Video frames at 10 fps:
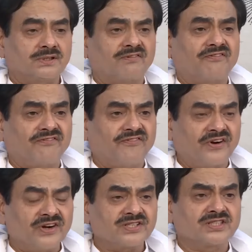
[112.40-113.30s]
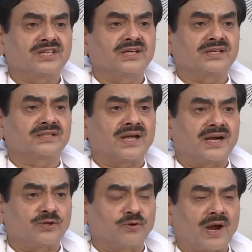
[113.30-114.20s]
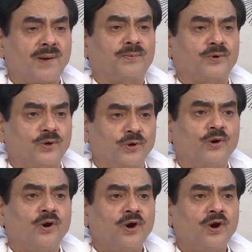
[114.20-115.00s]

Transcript: The first thing that you have to do